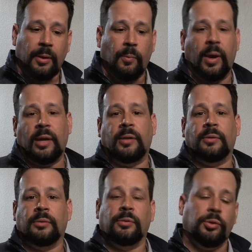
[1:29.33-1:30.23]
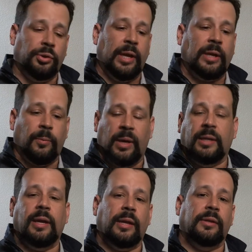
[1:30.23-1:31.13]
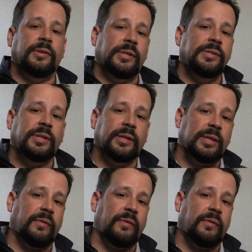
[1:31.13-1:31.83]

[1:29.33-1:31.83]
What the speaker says: When you then irradiate these insects